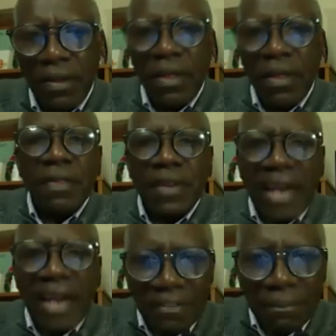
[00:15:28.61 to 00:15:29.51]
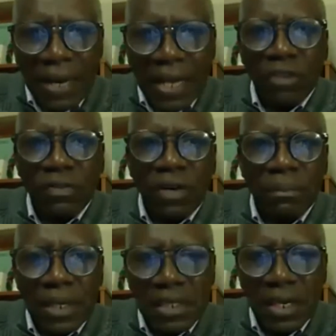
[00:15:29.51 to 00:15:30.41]
The lifeblood of our
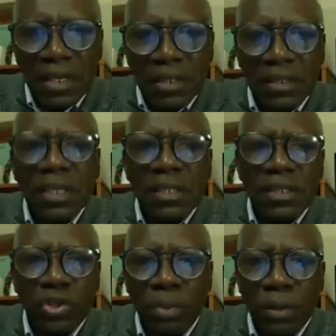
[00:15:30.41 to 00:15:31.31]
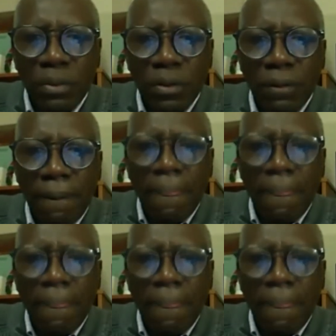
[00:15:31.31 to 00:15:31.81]
business is new people.